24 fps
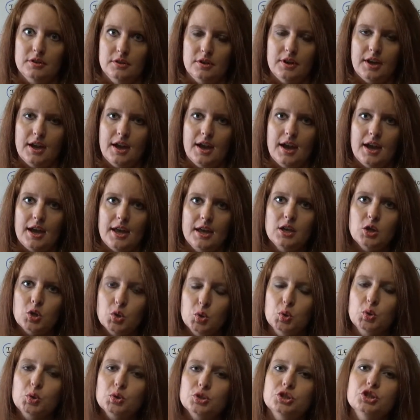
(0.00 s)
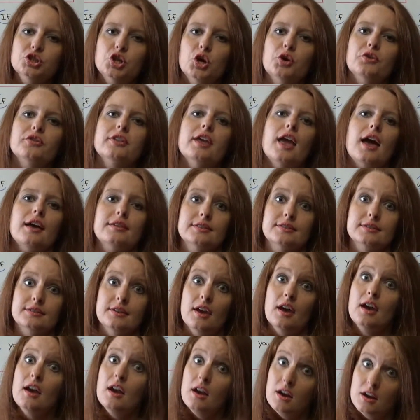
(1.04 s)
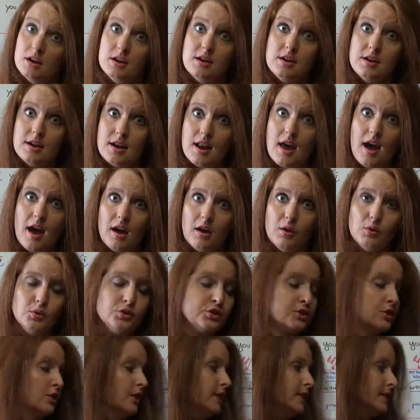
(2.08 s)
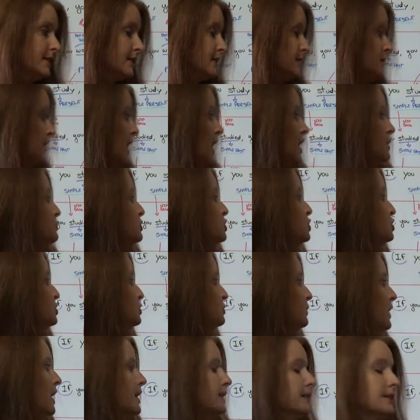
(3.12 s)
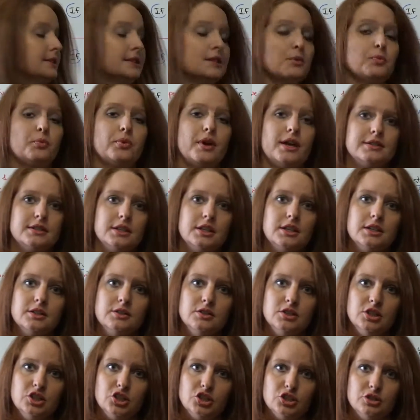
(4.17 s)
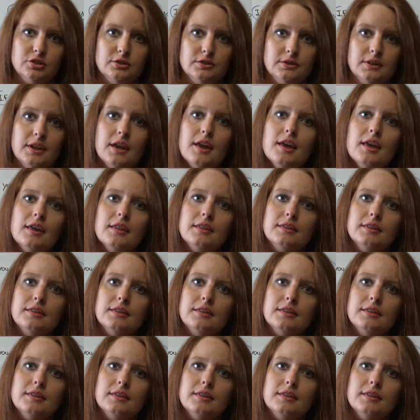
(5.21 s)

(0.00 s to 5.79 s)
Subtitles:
okay, you would know the answer now, so it's type 2 and it's a present conditional.